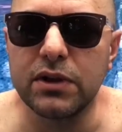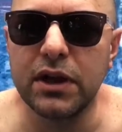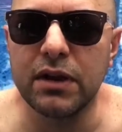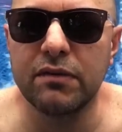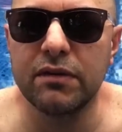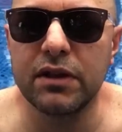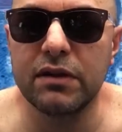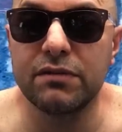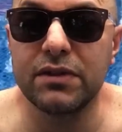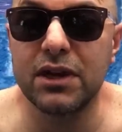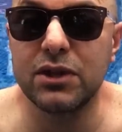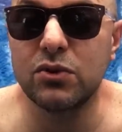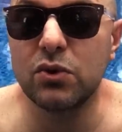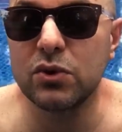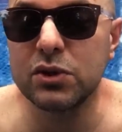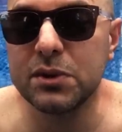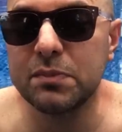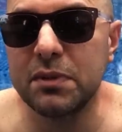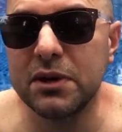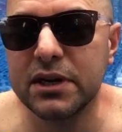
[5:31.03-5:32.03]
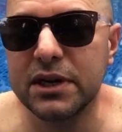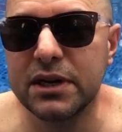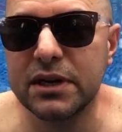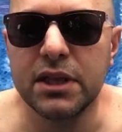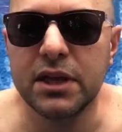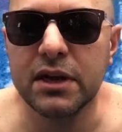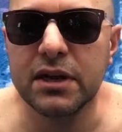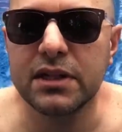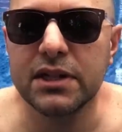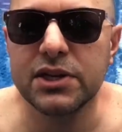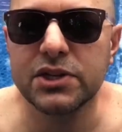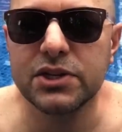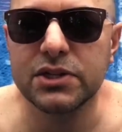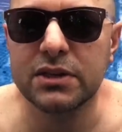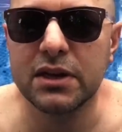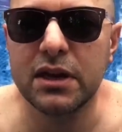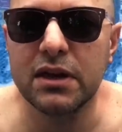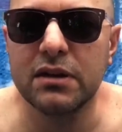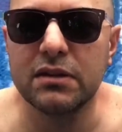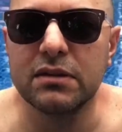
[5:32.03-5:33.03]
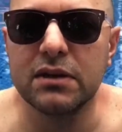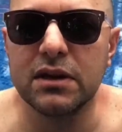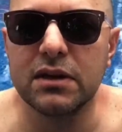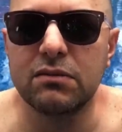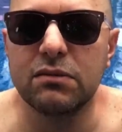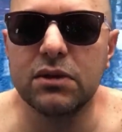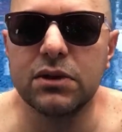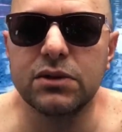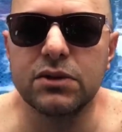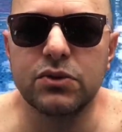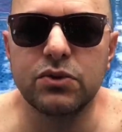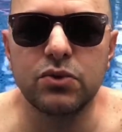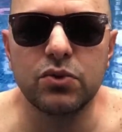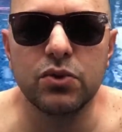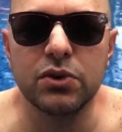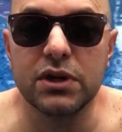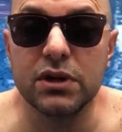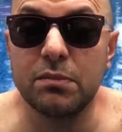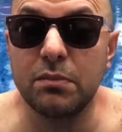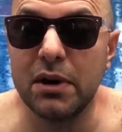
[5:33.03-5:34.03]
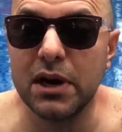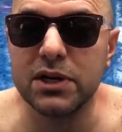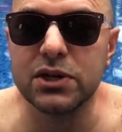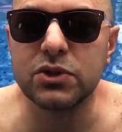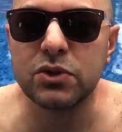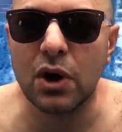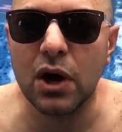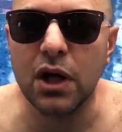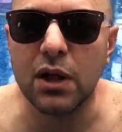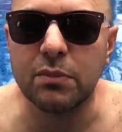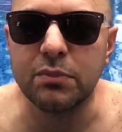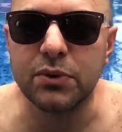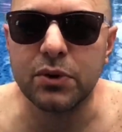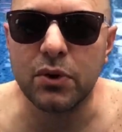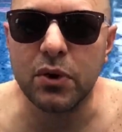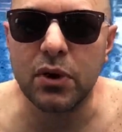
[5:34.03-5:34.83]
Even if they don't speak English, they will do their best to help you.